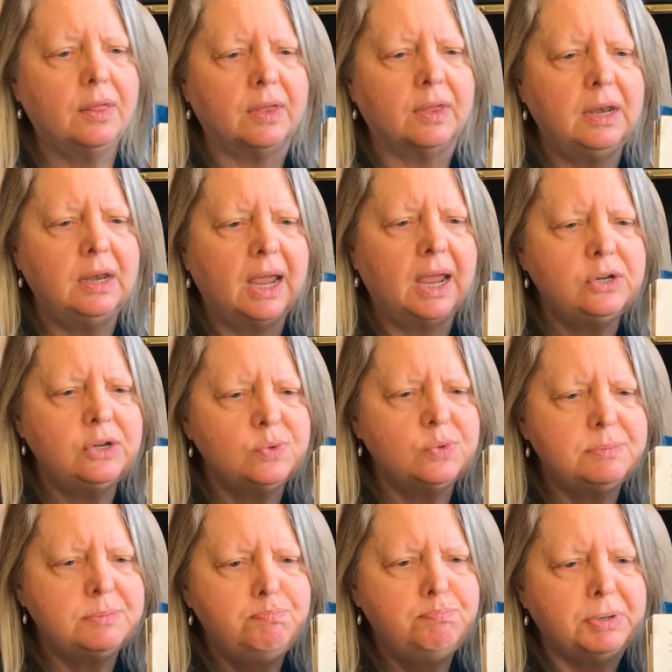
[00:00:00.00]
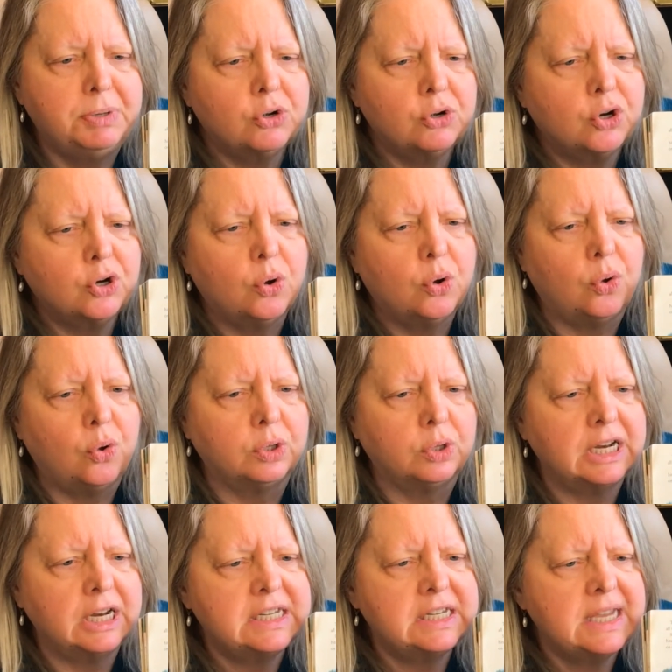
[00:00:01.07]
The night was bitter cold,
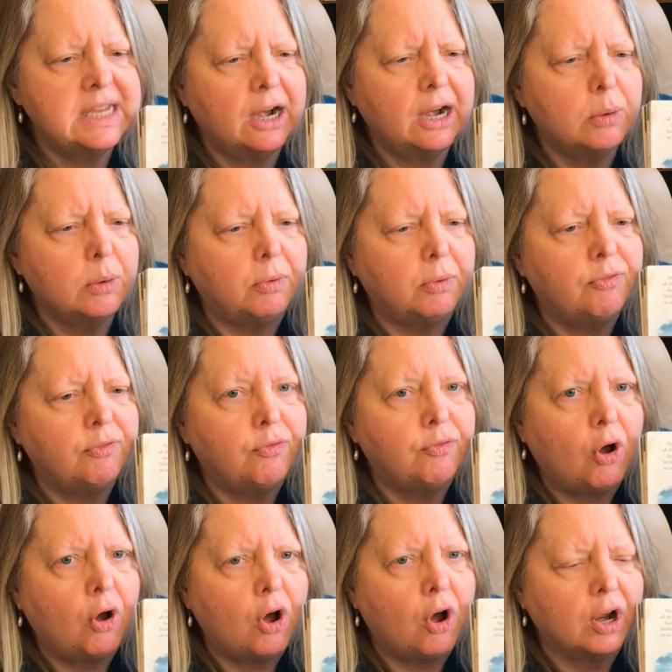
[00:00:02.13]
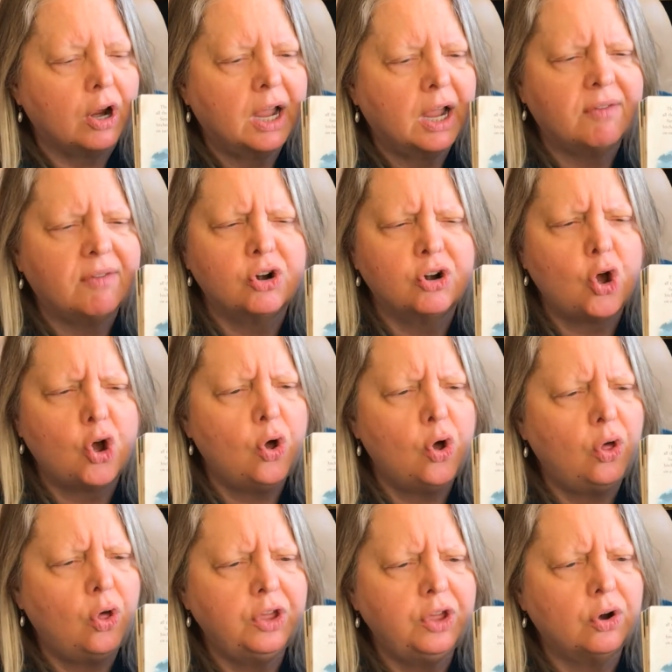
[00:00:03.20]
and a terrible fog covered
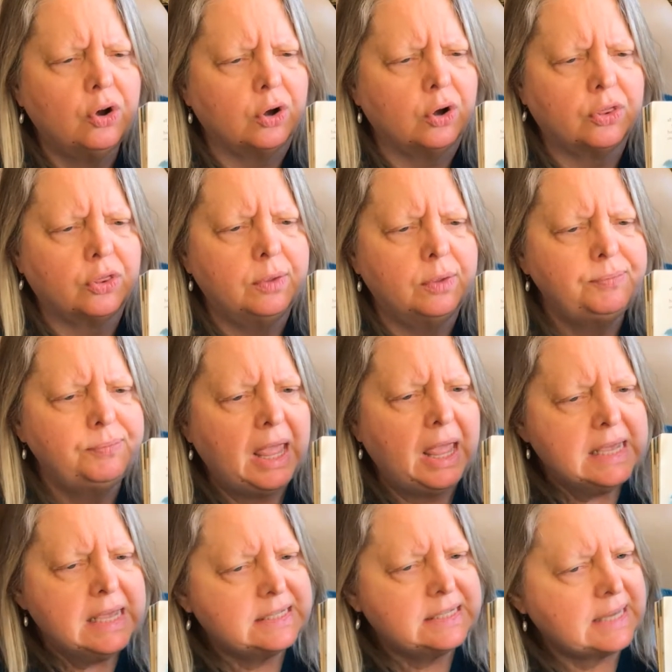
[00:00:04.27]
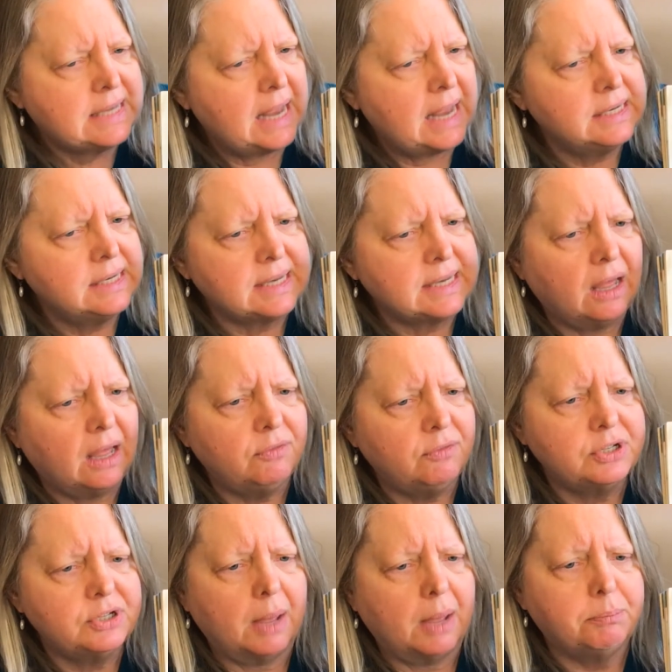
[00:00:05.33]
all the earth. Santa's
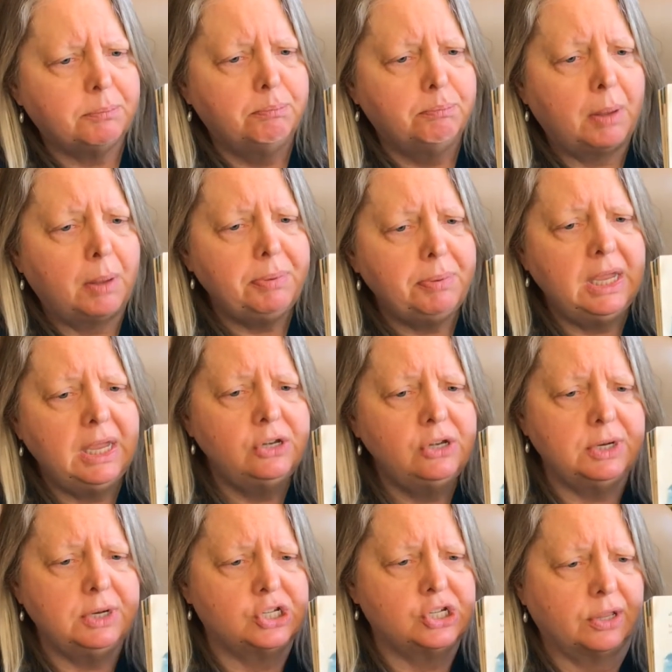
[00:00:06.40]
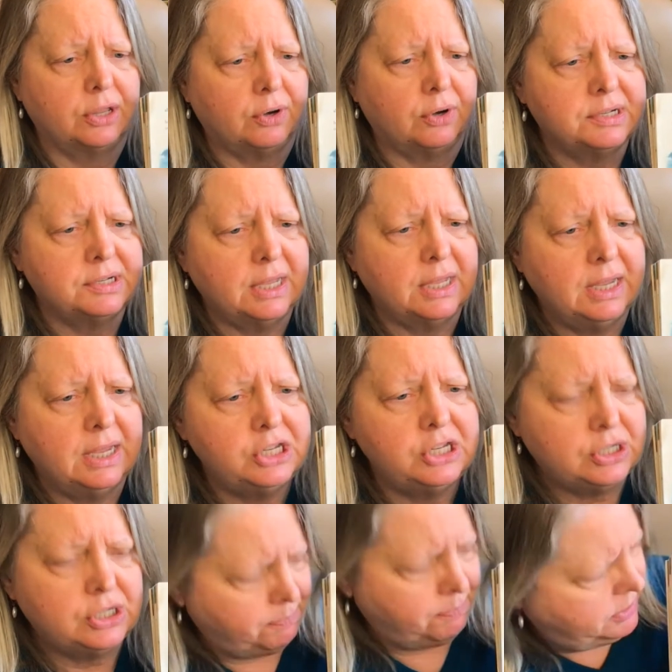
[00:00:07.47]
elves kept bumping into each other as they
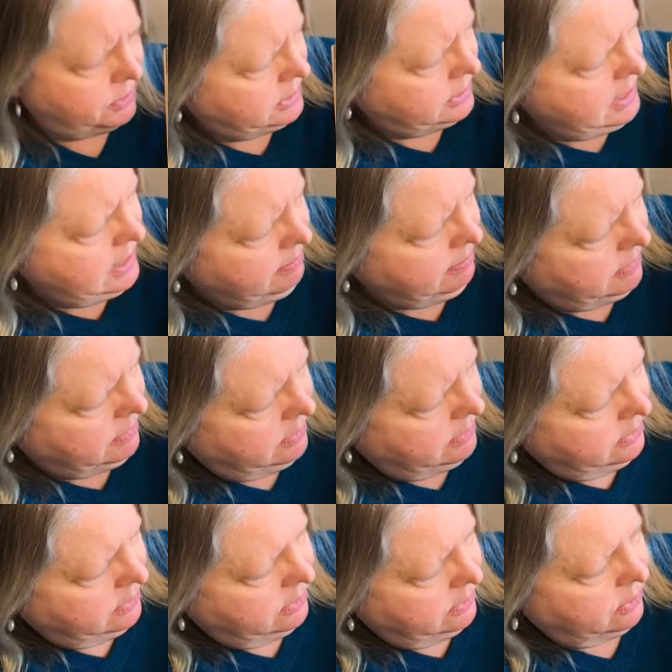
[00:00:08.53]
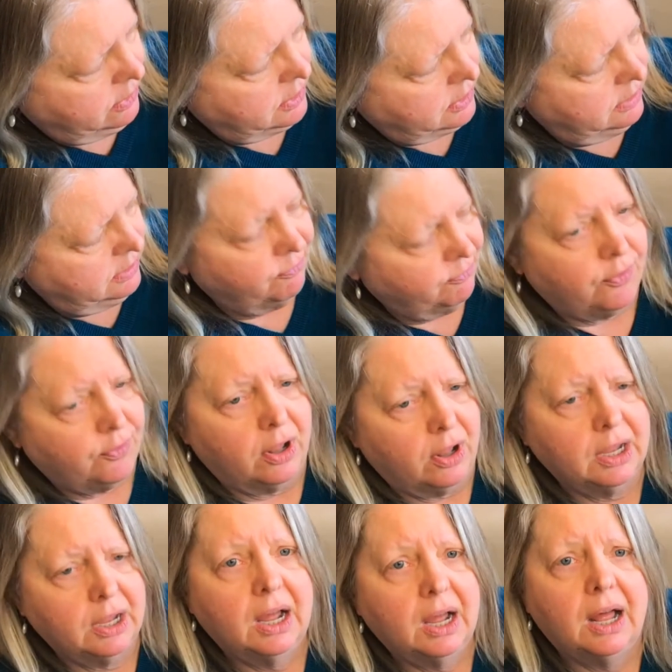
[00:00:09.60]
hitched up the team. Look at them
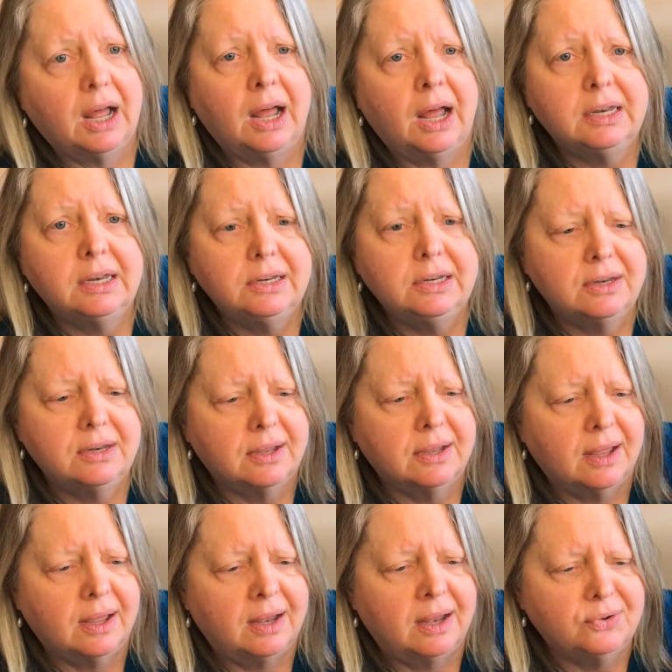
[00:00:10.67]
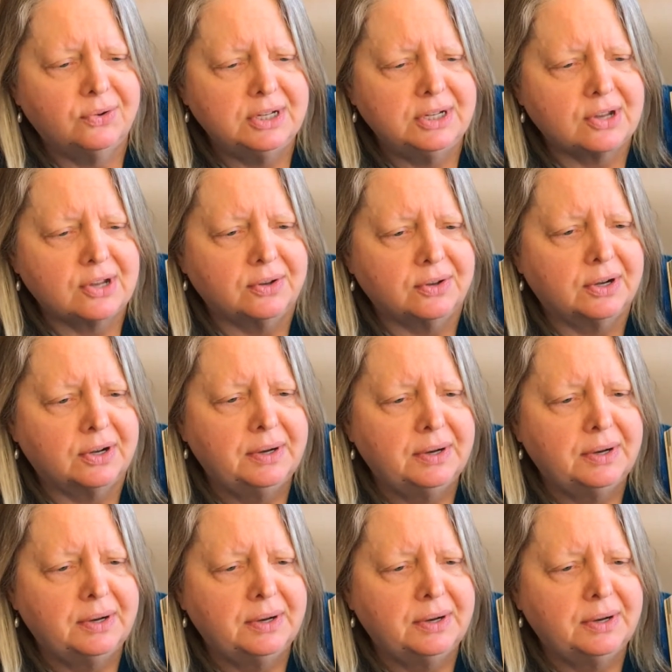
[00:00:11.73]
falling onto each other.